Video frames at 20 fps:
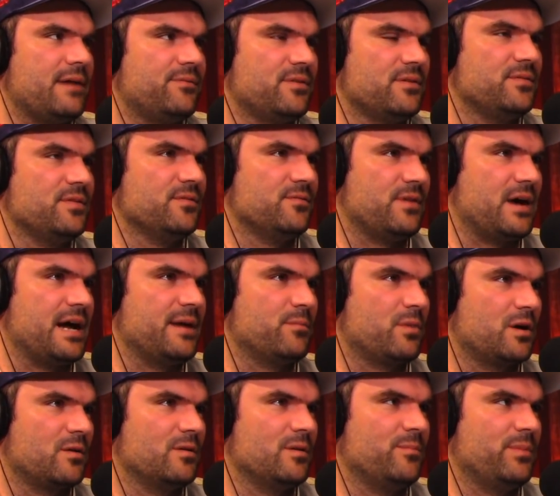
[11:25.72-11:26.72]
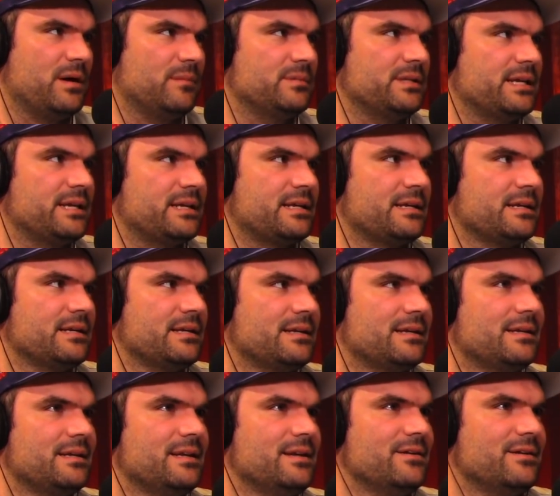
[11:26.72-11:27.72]
of the Weimar Republic.
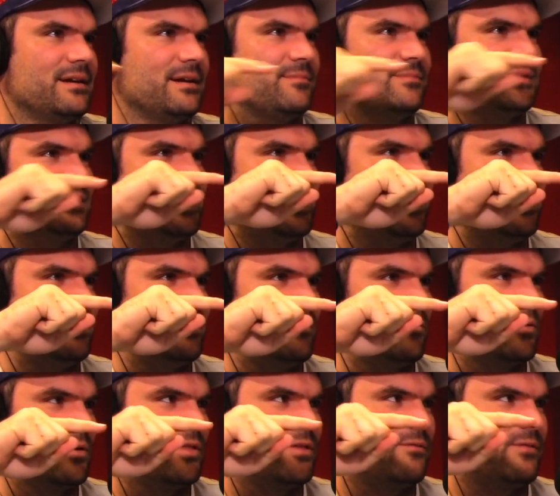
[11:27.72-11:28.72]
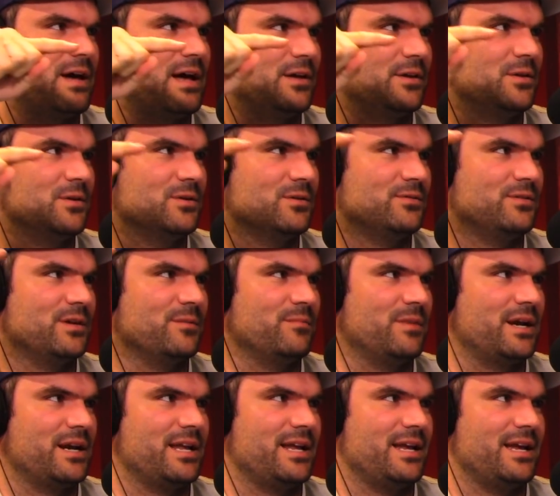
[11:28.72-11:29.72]
You know what I'm saying? Where the value of their
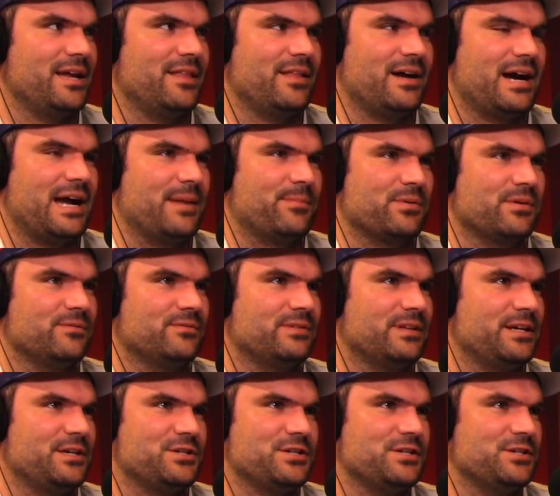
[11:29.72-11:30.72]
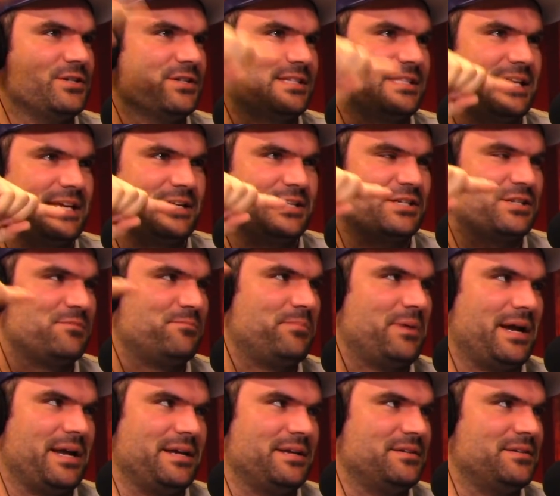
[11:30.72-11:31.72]
money and the hyperinflation just like
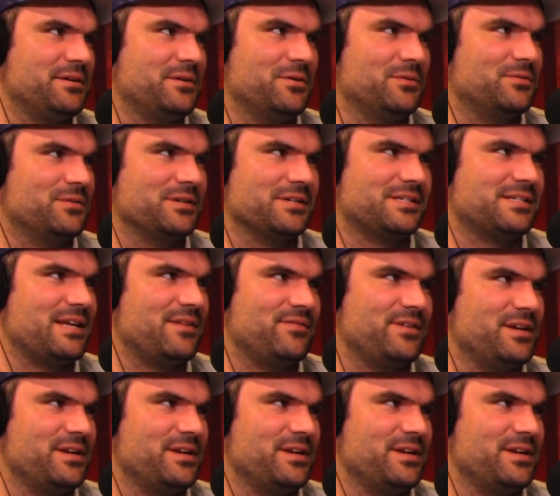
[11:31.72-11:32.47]
spiked over a 7